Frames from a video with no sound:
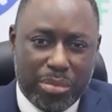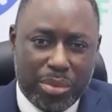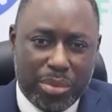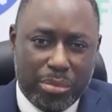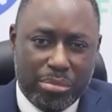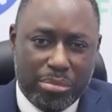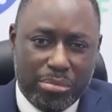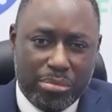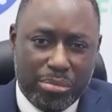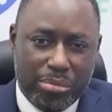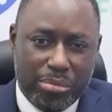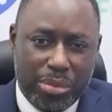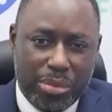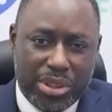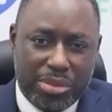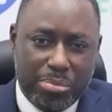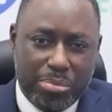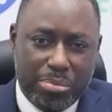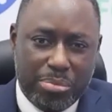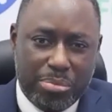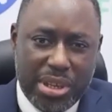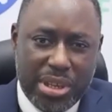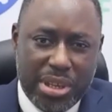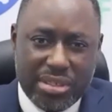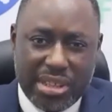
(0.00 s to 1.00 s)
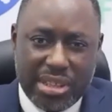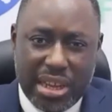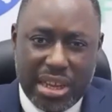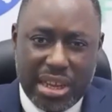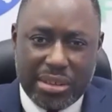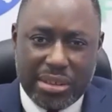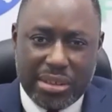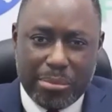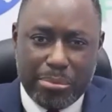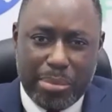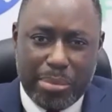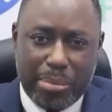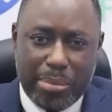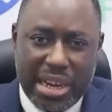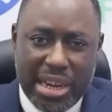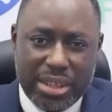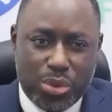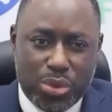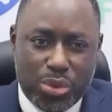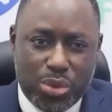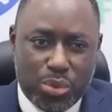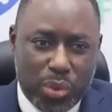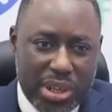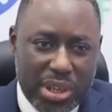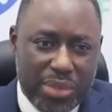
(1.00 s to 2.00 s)
which means that by
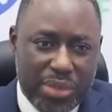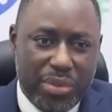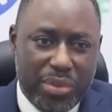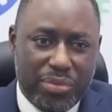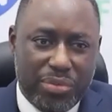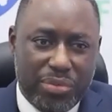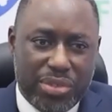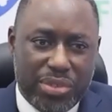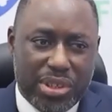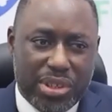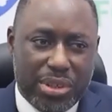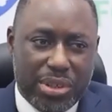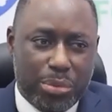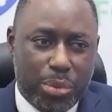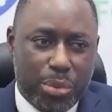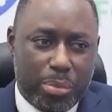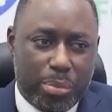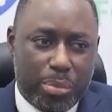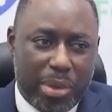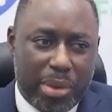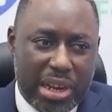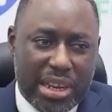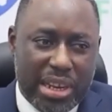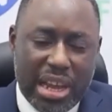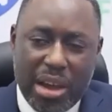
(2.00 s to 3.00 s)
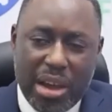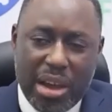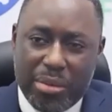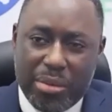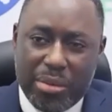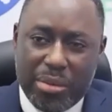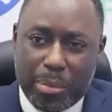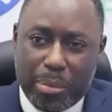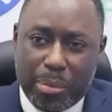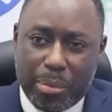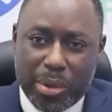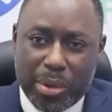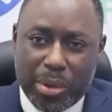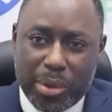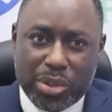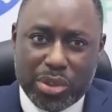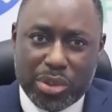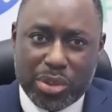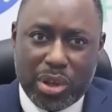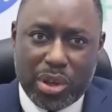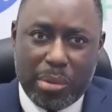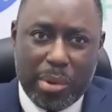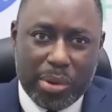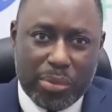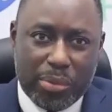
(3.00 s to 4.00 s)
2050, we will probably have a population
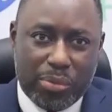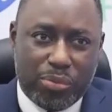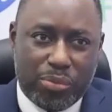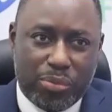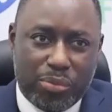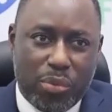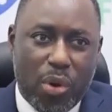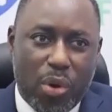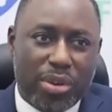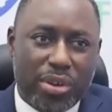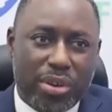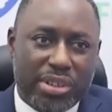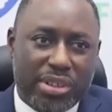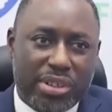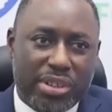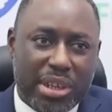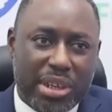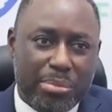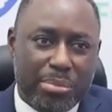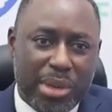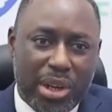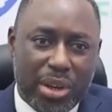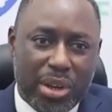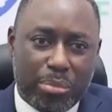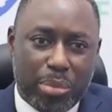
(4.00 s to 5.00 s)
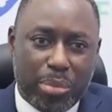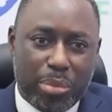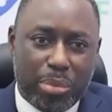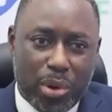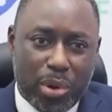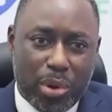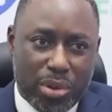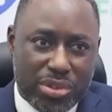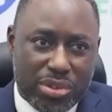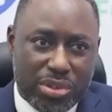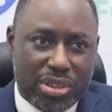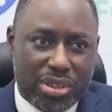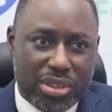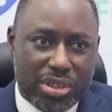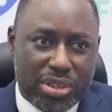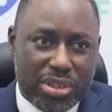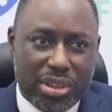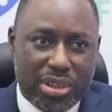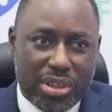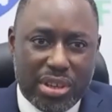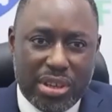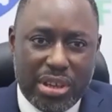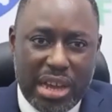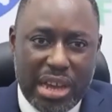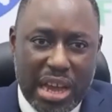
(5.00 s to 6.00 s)
of about 400 million plus,
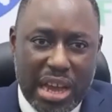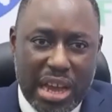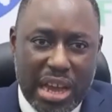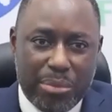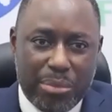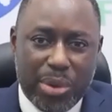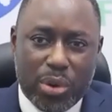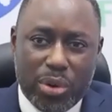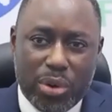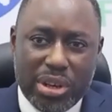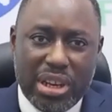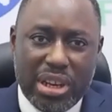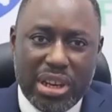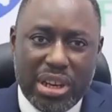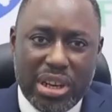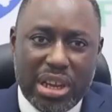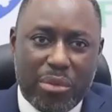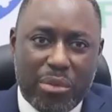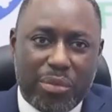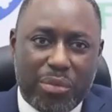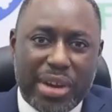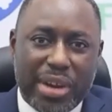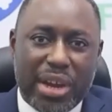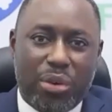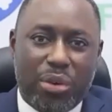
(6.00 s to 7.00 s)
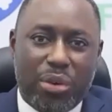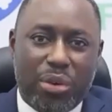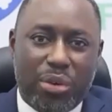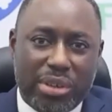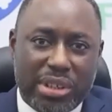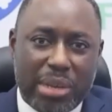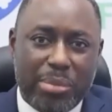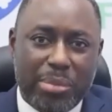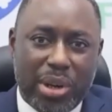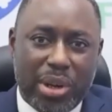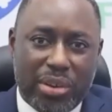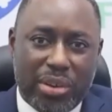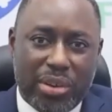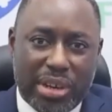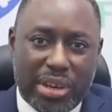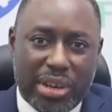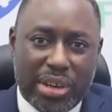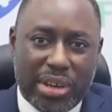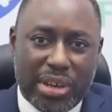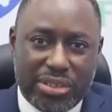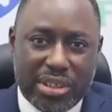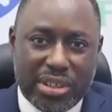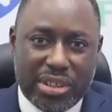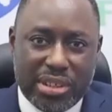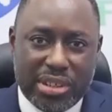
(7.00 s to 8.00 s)
and we currently have over 100 million
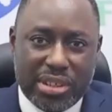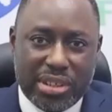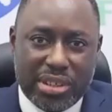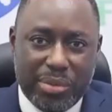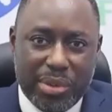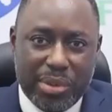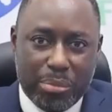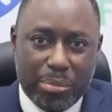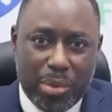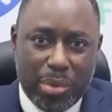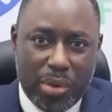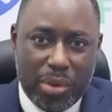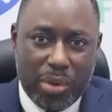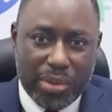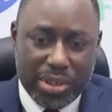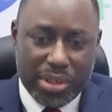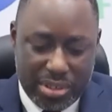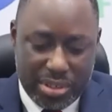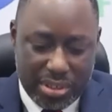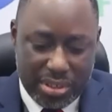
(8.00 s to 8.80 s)
Nigerians living in poverty.